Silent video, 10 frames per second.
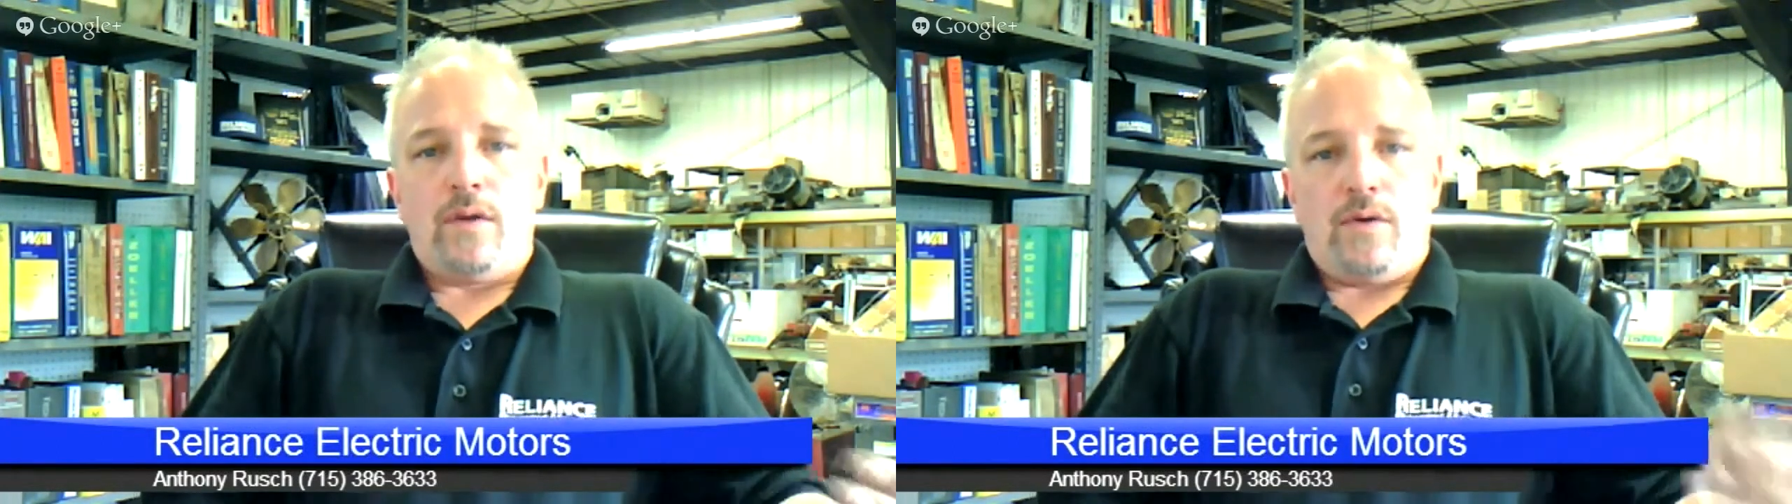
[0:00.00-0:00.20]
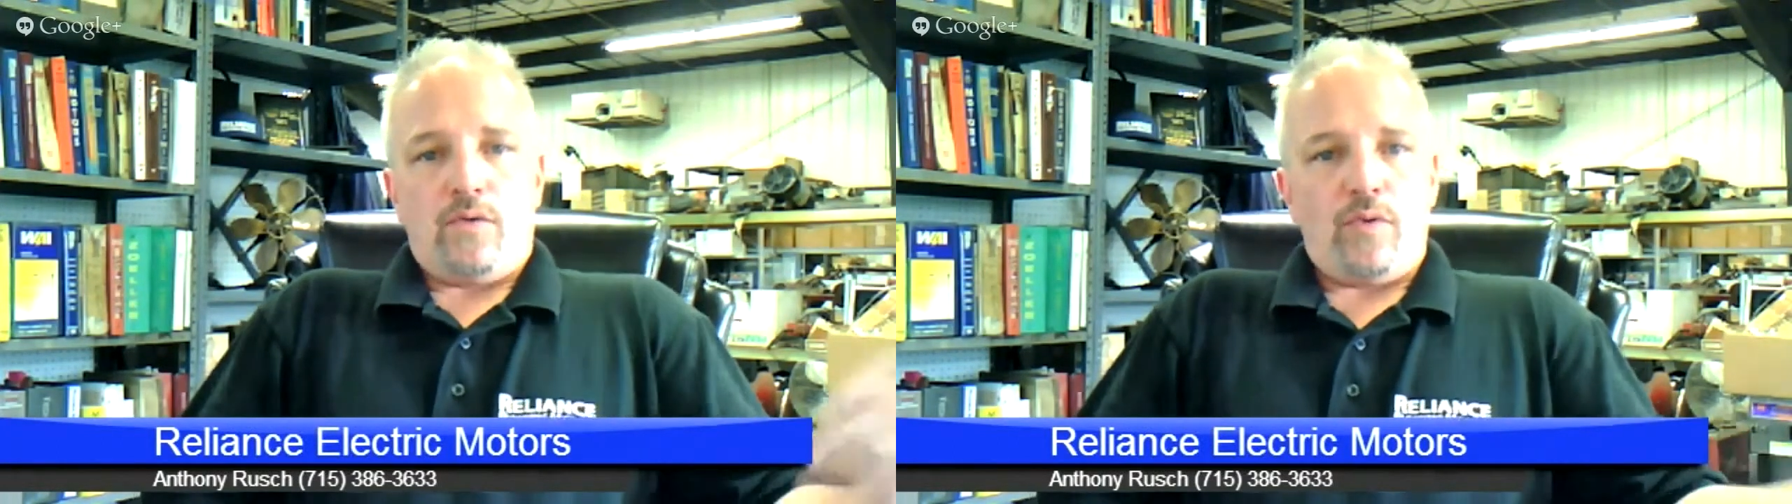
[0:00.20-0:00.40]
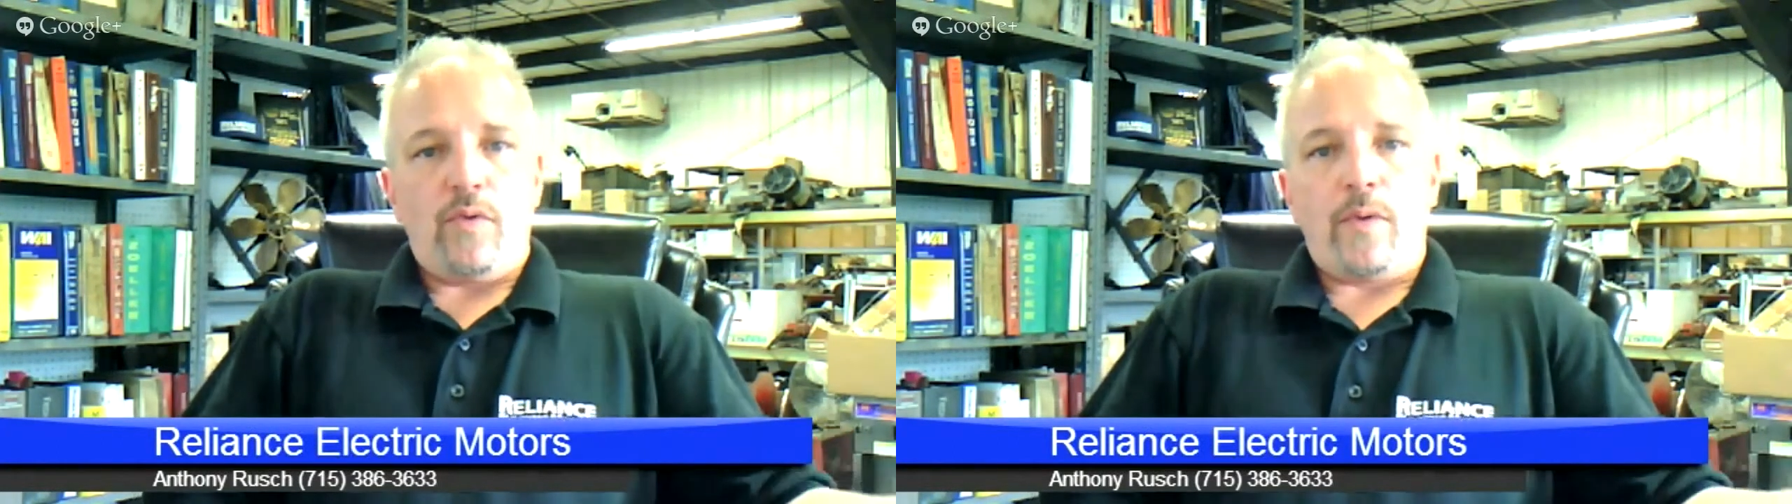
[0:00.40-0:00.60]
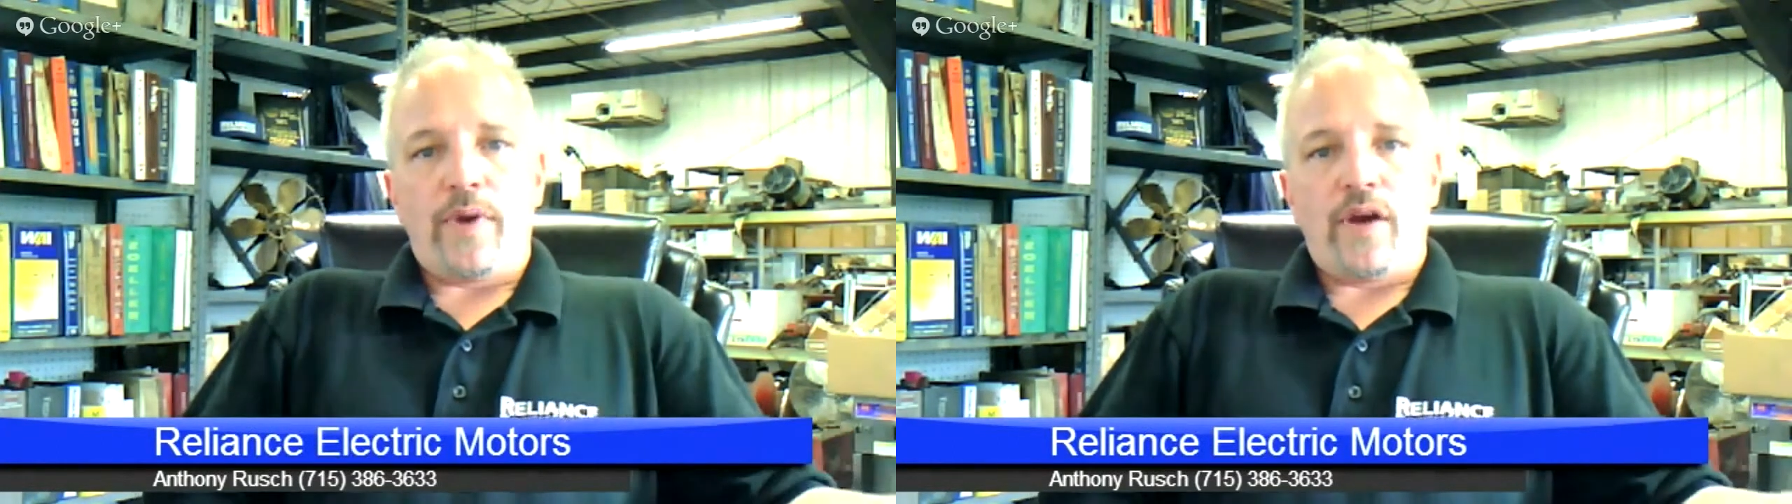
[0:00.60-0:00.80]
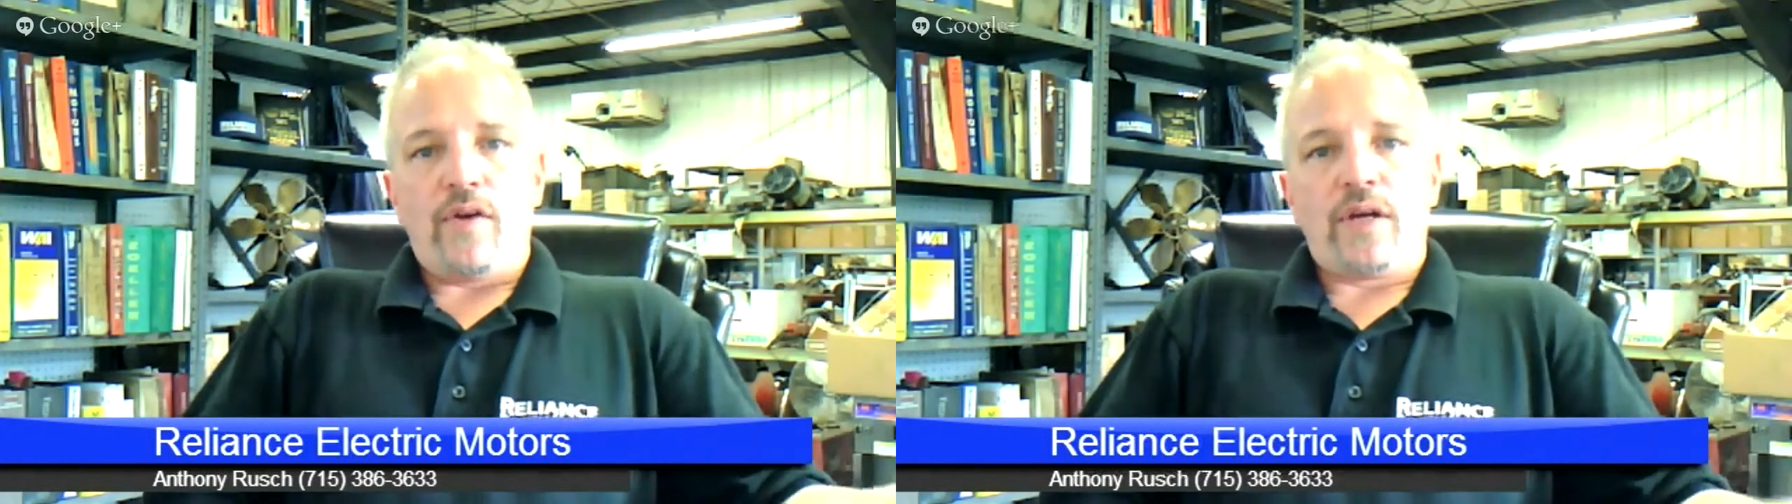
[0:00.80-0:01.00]

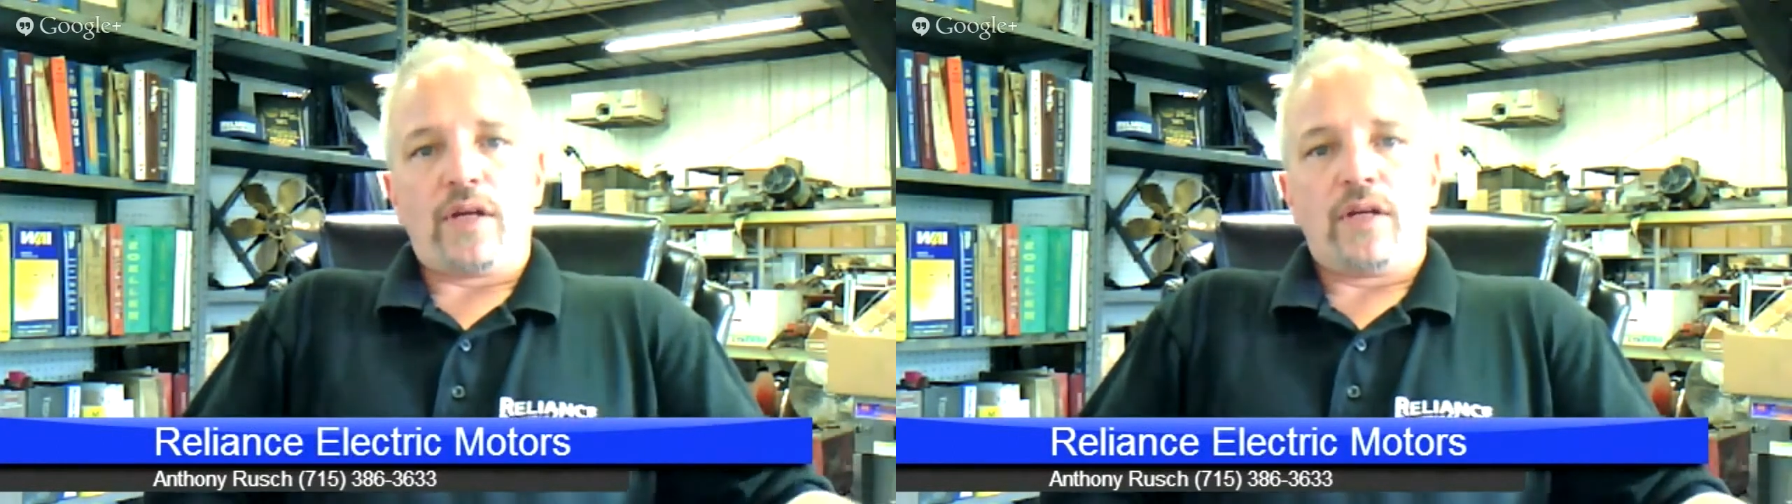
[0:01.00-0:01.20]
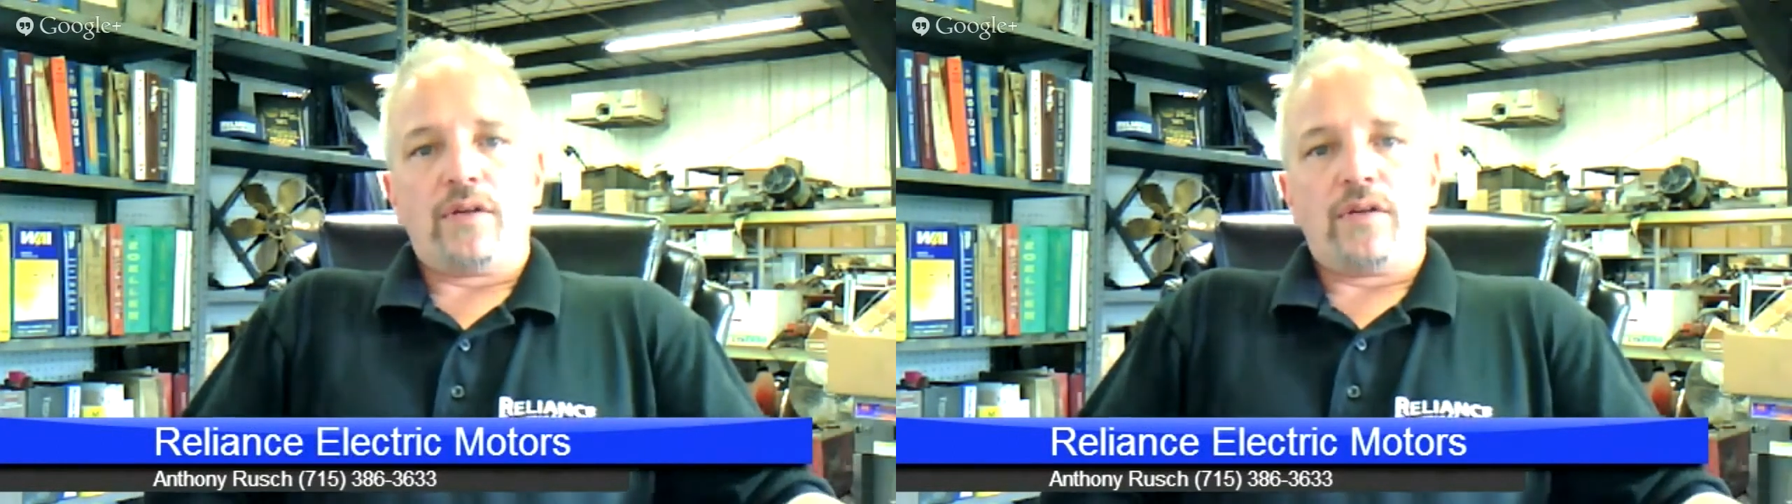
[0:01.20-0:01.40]
repairing it